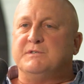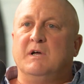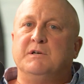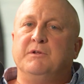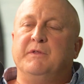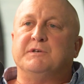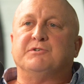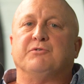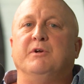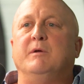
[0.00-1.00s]
it's not to the
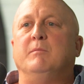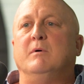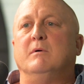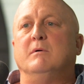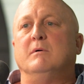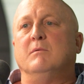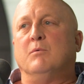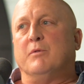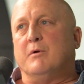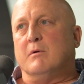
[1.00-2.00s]
extreme
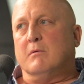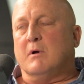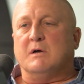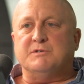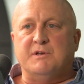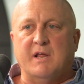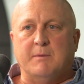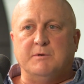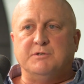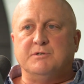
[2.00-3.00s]
where they're causing
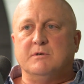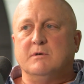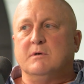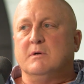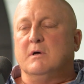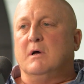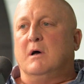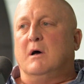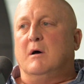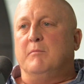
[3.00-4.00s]
damage,
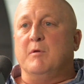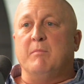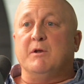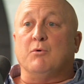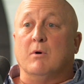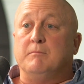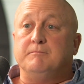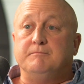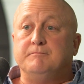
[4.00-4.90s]
you mentor them.